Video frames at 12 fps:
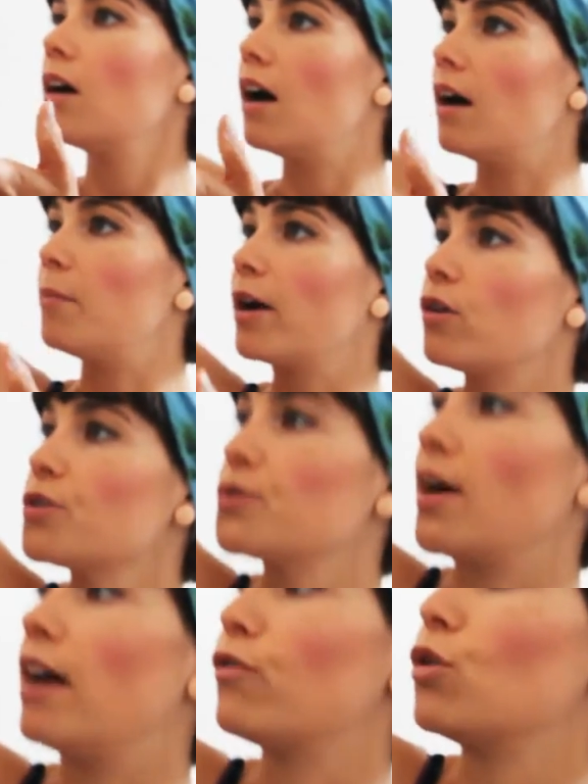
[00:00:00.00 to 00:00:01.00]
I
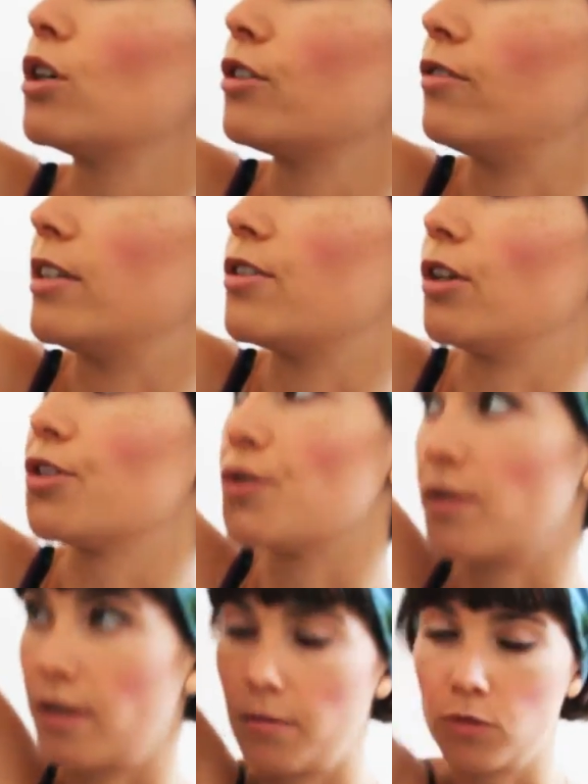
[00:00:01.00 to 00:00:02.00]
also have ordinary salt,
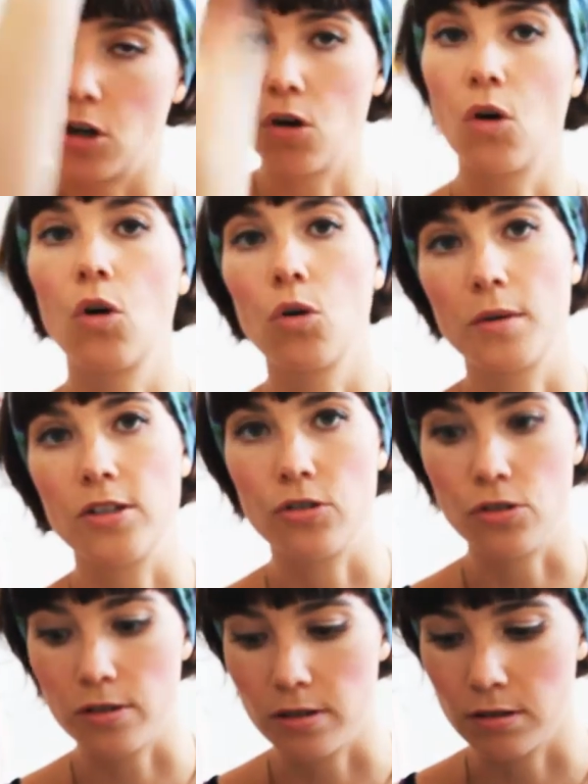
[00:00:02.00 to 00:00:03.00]
so that I'm not always
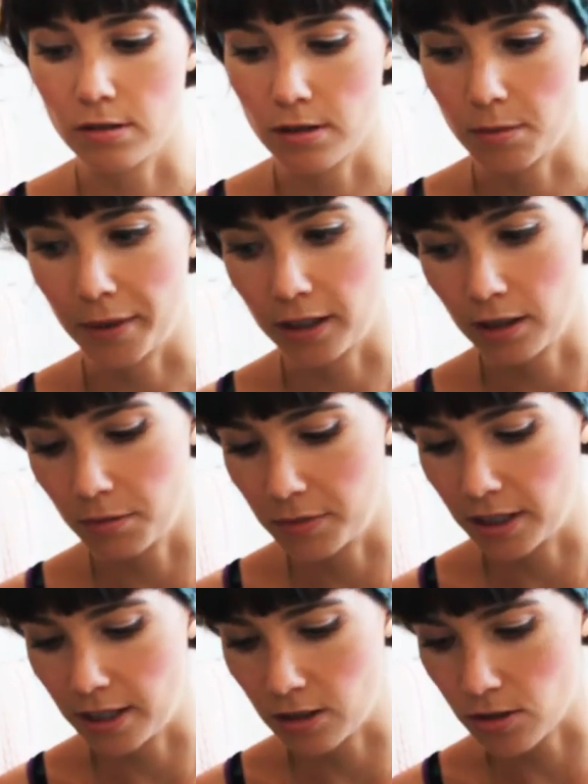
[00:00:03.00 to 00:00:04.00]
using the pink
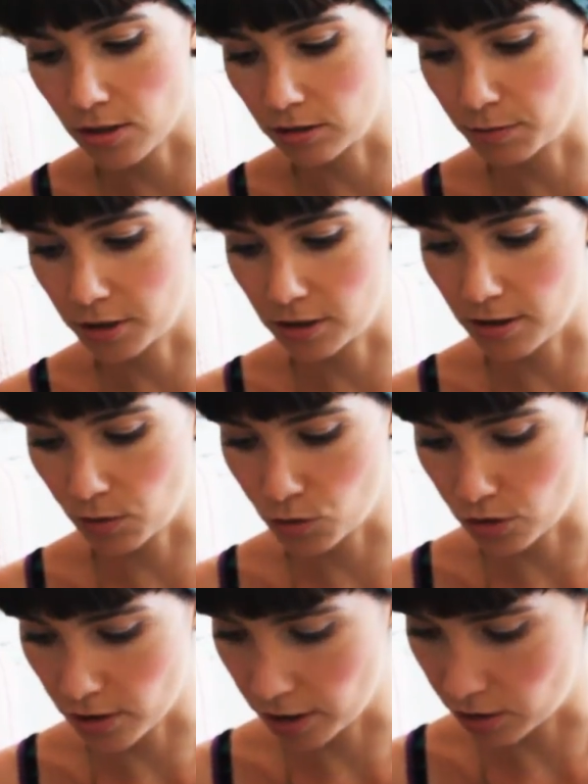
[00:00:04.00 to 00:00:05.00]
Himalayan salt, because that
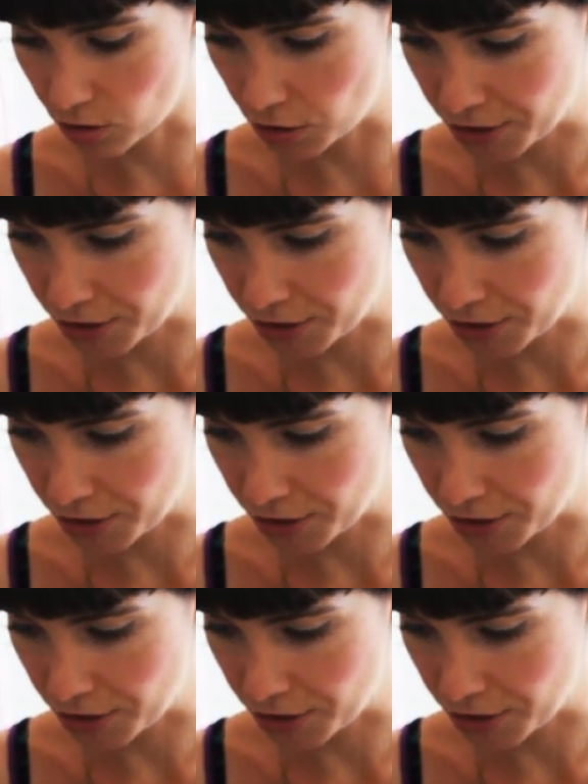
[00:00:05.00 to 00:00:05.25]
would just get too